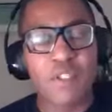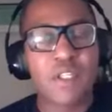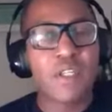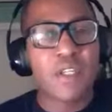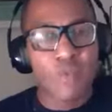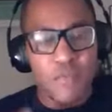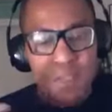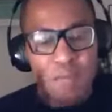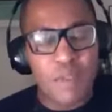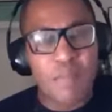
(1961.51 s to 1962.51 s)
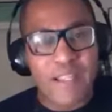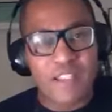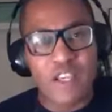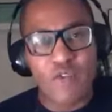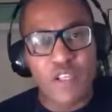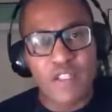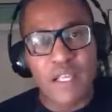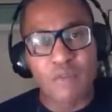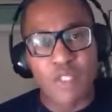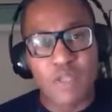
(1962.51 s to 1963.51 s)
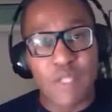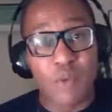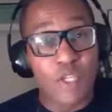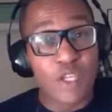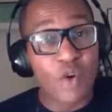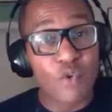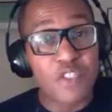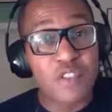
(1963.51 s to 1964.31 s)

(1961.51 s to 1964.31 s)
with the bacteria that we host.